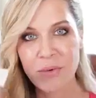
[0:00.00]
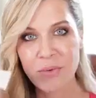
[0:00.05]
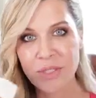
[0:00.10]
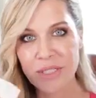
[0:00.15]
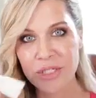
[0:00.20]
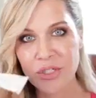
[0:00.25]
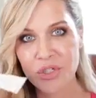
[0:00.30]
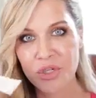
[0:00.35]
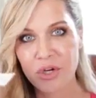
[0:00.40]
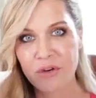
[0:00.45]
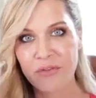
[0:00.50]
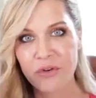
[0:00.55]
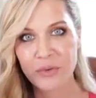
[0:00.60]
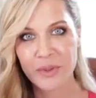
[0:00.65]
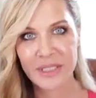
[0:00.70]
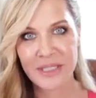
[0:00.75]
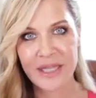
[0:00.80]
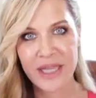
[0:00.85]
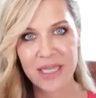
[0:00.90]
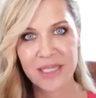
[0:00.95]
I wasn't sure if it
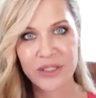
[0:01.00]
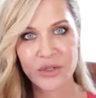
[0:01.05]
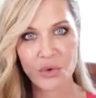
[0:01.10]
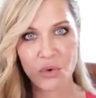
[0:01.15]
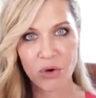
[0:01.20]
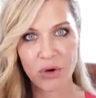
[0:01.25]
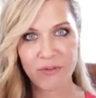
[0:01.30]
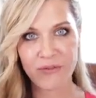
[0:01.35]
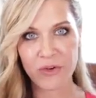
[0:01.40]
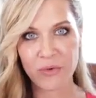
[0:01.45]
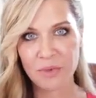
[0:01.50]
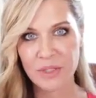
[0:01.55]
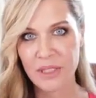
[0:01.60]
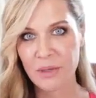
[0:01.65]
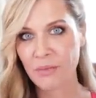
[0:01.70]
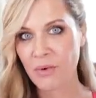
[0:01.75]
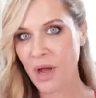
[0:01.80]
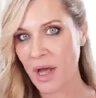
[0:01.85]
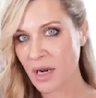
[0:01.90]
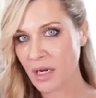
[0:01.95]
was this or if it was
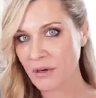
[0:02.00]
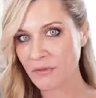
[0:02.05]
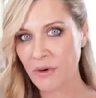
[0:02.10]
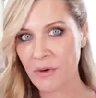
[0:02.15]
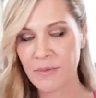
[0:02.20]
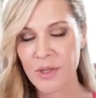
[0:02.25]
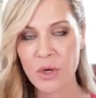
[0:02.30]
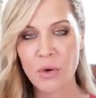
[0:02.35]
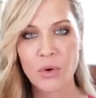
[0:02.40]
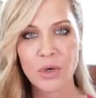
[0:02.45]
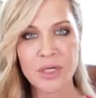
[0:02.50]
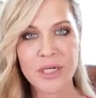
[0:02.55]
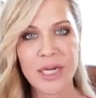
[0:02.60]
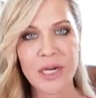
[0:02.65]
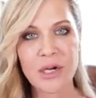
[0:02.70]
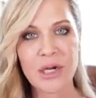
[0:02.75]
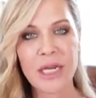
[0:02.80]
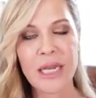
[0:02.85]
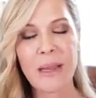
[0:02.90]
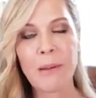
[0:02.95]
the product from The
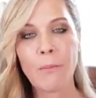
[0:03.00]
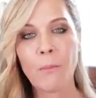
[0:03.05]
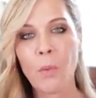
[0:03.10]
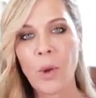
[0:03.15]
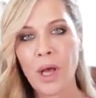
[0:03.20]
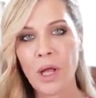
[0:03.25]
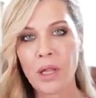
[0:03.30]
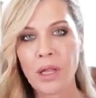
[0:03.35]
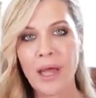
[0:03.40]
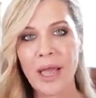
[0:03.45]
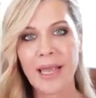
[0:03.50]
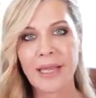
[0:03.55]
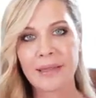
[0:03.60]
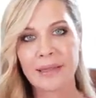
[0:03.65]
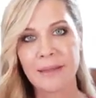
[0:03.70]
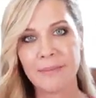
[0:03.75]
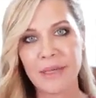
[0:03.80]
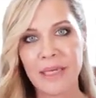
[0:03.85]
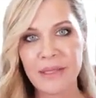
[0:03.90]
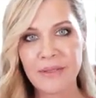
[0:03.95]
Ordinary. Well, I
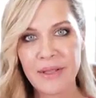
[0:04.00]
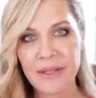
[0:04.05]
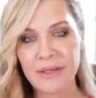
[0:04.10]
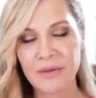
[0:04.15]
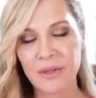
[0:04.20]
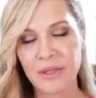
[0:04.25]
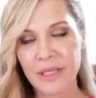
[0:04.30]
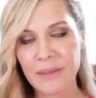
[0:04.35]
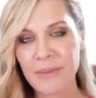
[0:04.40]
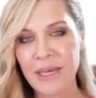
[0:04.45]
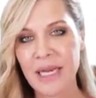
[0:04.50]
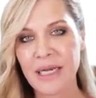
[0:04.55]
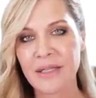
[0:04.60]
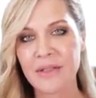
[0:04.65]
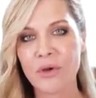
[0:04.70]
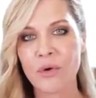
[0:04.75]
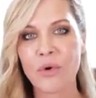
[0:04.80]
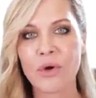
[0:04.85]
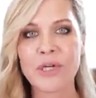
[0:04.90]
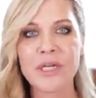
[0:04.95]

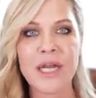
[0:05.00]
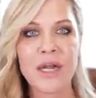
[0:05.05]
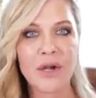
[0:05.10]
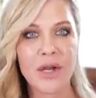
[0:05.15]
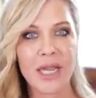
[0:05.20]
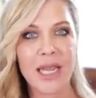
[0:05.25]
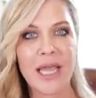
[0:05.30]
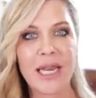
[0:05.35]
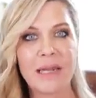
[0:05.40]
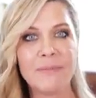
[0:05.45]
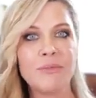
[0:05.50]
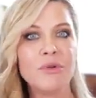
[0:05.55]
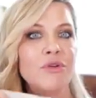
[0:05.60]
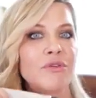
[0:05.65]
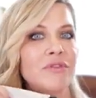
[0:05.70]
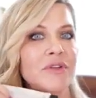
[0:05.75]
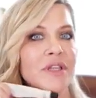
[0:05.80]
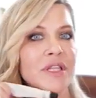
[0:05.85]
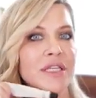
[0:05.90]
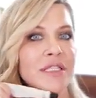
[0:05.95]
eliminated The Ordinary and I
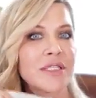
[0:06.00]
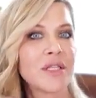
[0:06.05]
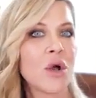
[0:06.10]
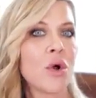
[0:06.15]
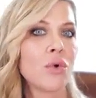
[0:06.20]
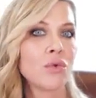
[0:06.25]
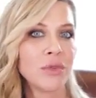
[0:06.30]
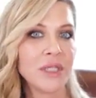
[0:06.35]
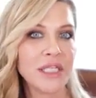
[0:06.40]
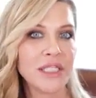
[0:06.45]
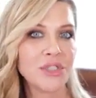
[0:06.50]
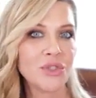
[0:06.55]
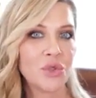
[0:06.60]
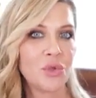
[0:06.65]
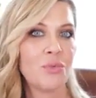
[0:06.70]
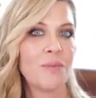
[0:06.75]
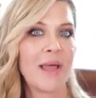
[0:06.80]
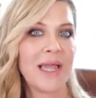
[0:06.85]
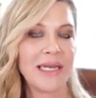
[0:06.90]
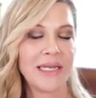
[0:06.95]
moved this only
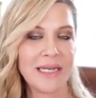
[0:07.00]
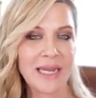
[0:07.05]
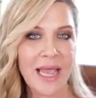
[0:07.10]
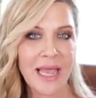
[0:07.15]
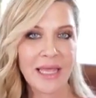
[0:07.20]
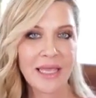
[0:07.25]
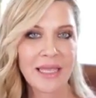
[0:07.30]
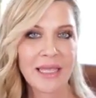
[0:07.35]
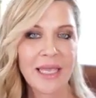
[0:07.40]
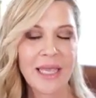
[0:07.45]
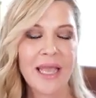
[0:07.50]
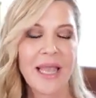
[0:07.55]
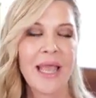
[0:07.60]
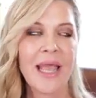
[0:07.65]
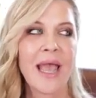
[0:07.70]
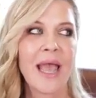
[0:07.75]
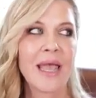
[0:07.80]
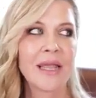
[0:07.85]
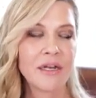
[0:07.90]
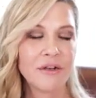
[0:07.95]
to my neck.
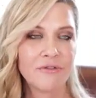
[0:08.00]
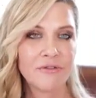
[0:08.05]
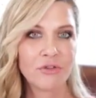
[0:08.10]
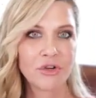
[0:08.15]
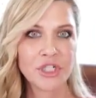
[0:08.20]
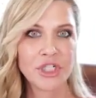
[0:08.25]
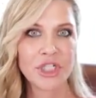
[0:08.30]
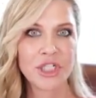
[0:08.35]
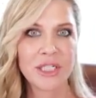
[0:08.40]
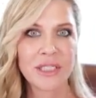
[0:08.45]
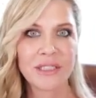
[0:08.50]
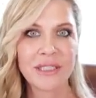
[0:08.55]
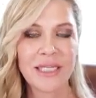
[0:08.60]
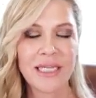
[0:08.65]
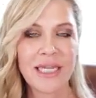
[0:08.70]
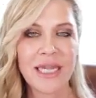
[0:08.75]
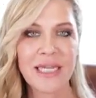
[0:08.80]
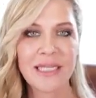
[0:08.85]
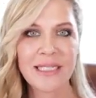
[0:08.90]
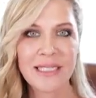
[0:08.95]
And
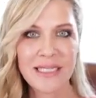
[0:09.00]
unfortunately,